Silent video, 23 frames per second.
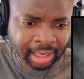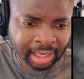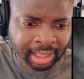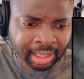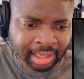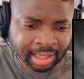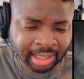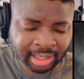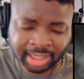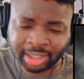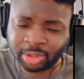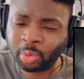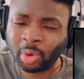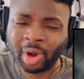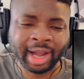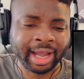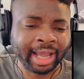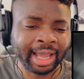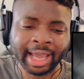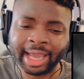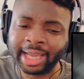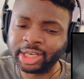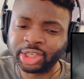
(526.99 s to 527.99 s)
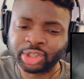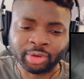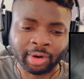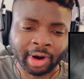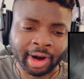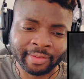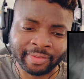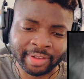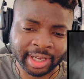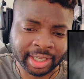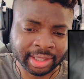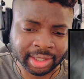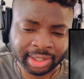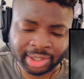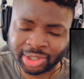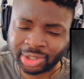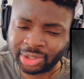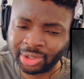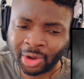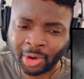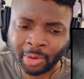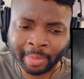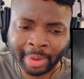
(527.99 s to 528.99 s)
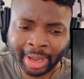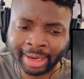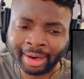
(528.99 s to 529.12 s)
This is why I hate driving in the snow, man.